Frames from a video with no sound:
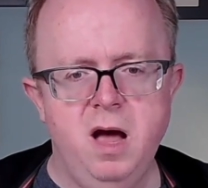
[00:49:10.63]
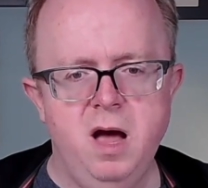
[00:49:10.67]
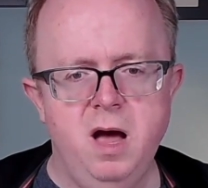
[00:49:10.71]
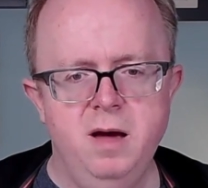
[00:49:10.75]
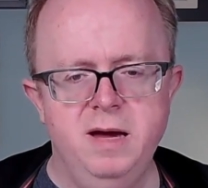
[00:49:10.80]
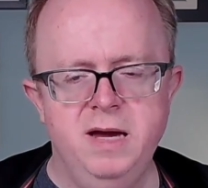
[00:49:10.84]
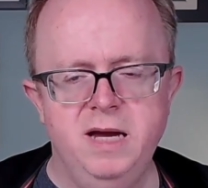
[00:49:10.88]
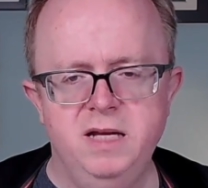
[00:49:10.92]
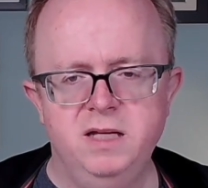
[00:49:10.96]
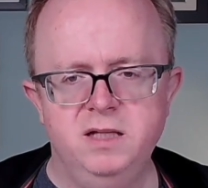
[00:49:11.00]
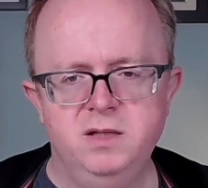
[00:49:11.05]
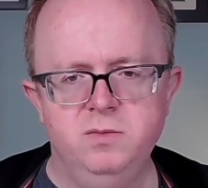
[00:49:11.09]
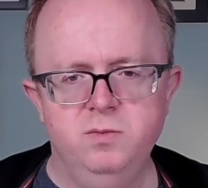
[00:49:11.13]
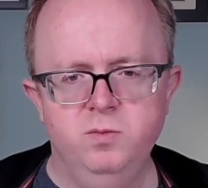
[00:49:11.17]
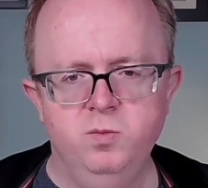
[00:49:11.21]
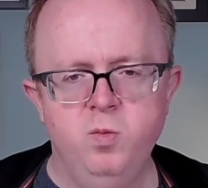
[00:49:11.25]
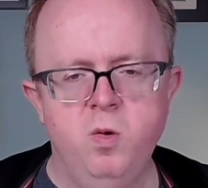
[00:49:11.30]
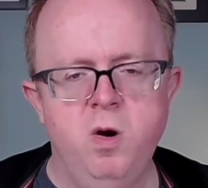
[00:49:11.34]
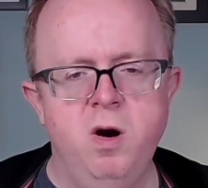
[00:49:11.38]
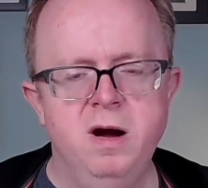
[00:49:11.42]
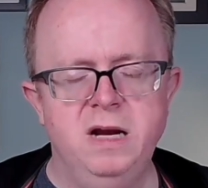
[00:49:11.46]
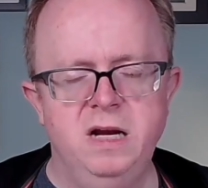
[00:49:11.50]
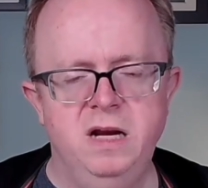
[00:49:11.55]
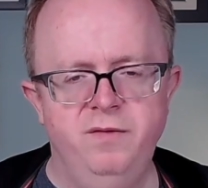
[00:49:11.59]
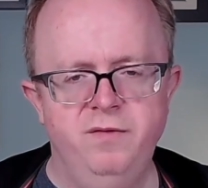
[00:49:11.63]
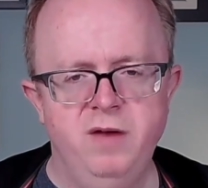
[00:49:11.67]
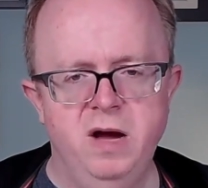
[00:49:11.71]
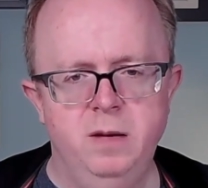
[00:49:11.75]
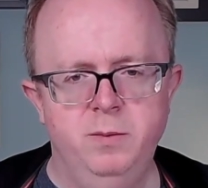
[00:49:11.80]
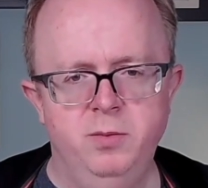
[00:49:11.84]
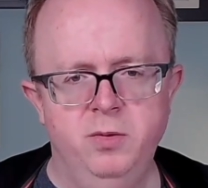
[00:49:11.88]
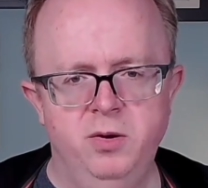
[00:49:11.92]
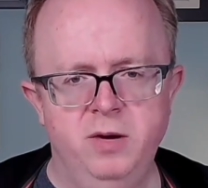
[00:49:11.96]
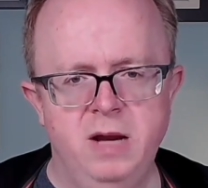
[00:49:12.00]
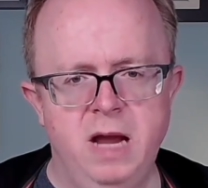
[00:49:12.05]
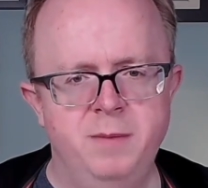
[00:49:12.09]
It's widely
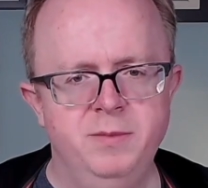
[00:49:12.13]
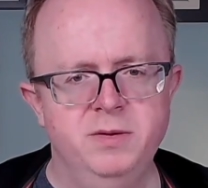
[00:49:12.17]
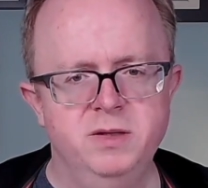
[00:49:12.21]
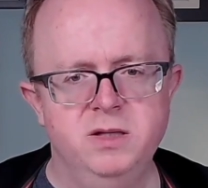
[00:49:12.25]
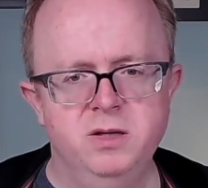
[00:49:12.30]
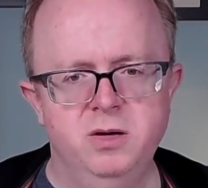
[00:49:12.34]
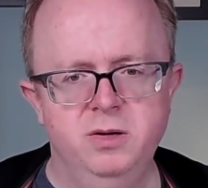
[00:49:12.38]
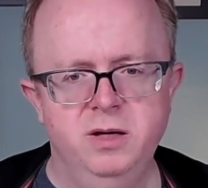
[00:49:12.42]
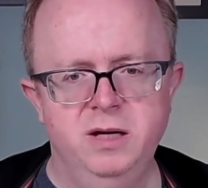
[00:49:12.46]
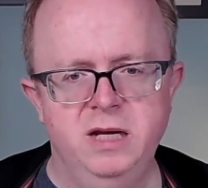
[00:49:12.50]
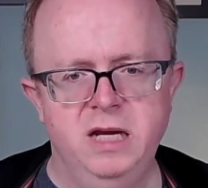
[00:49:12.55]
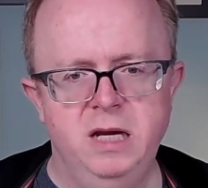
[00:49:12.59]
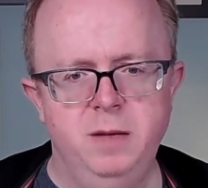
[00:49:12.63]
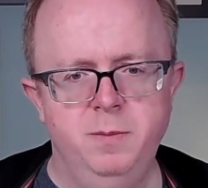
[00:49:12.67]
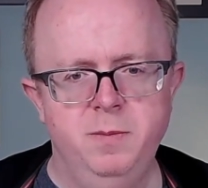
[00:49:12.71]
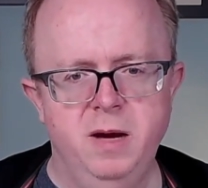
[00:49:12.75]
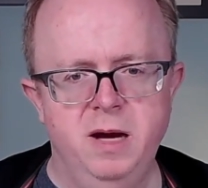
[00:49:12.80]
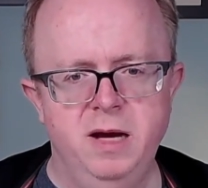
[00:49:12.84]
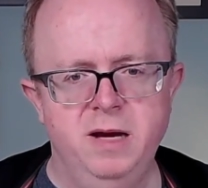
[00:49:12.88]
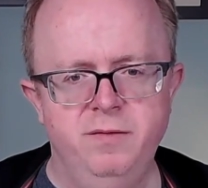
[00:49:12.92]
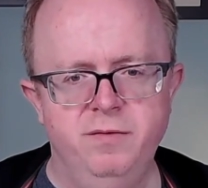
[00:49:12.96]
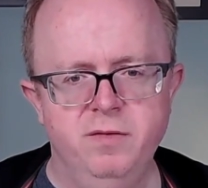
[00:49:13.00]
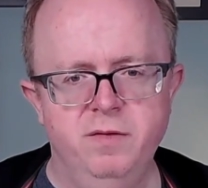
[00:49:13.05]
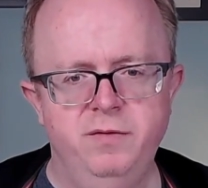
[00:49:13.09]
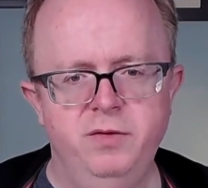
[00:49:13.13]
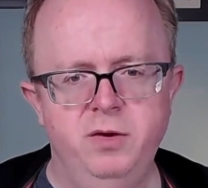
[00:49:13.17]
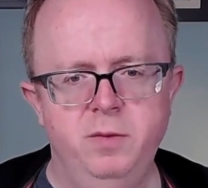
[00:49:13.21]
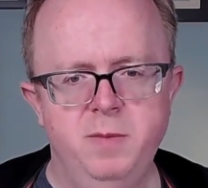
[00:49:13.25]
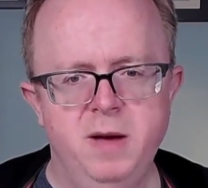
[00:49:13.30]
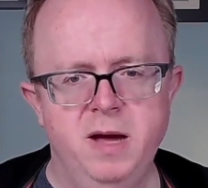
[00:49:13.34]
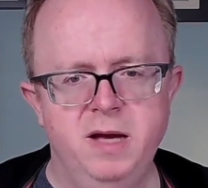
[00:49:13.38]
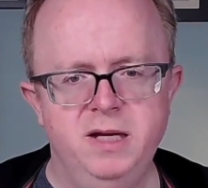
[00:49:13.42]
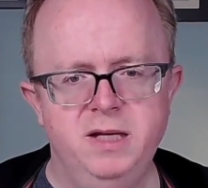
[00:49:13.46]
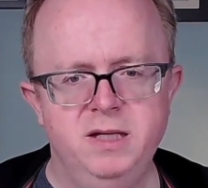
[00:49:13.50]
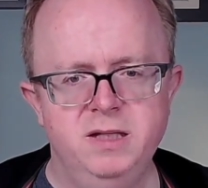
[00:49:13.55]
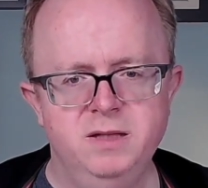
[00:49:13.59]
available on Amazon and eBay for a few
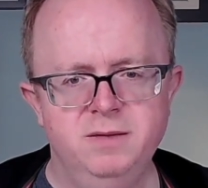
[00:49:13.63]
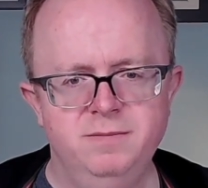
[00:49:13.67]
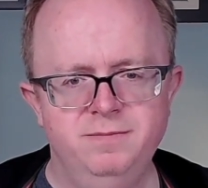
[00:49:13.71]
pennies.